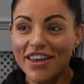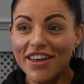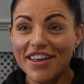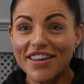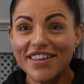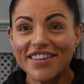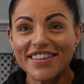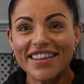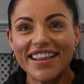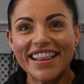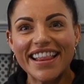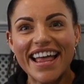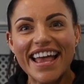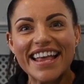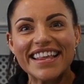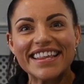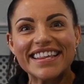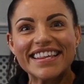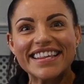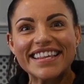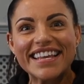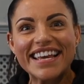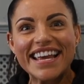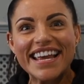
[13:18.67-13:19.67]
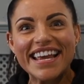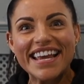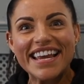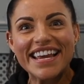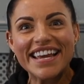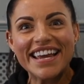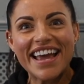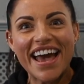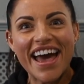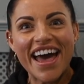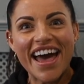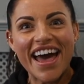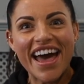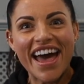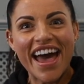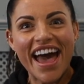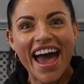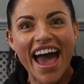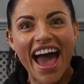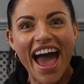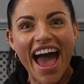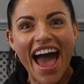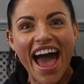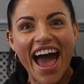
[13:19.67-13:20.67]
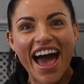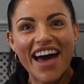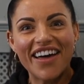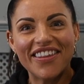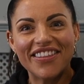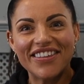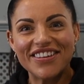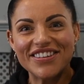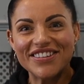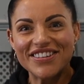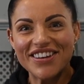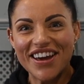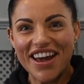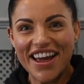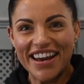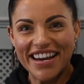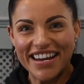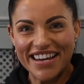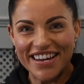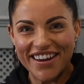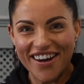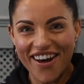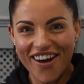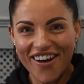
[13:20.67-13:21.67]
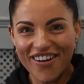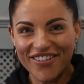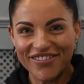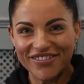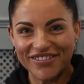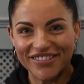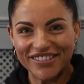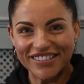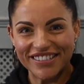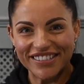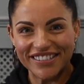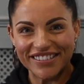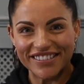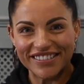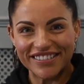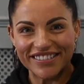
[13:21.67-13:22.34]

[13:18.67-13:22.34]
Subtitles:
So let's see how the journey goes.